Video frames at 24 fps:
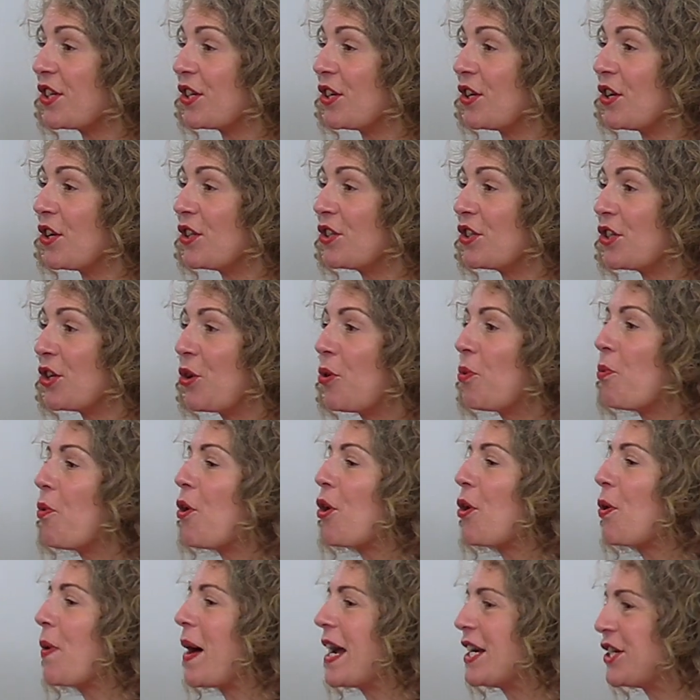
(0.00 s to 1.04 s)
to know
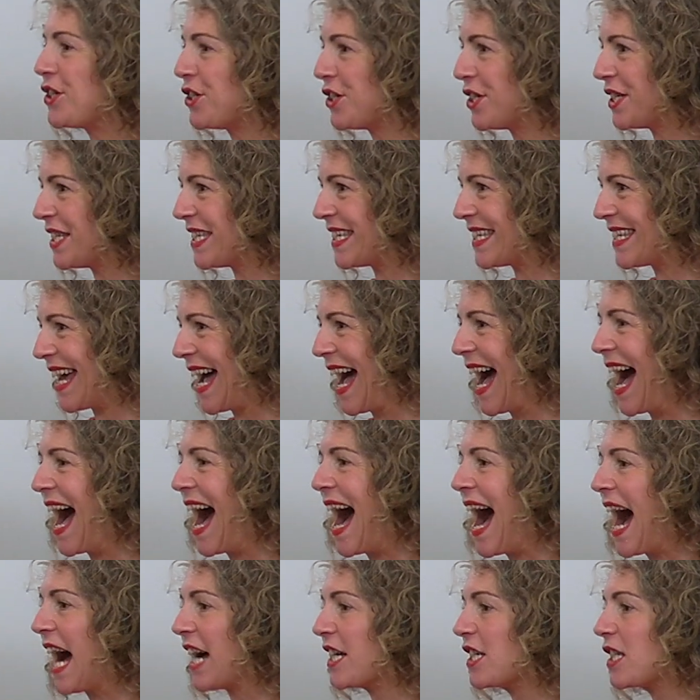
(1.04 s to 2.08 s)
what questions to
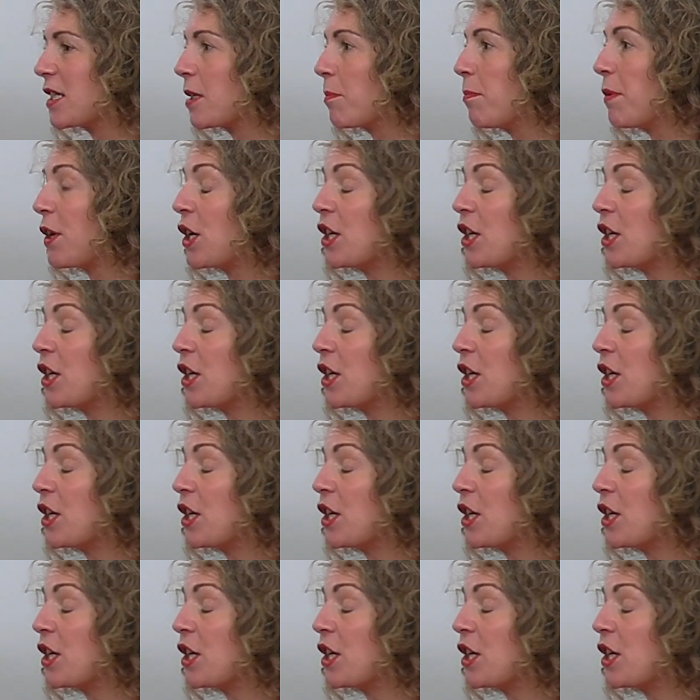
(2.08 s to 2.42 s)
ask,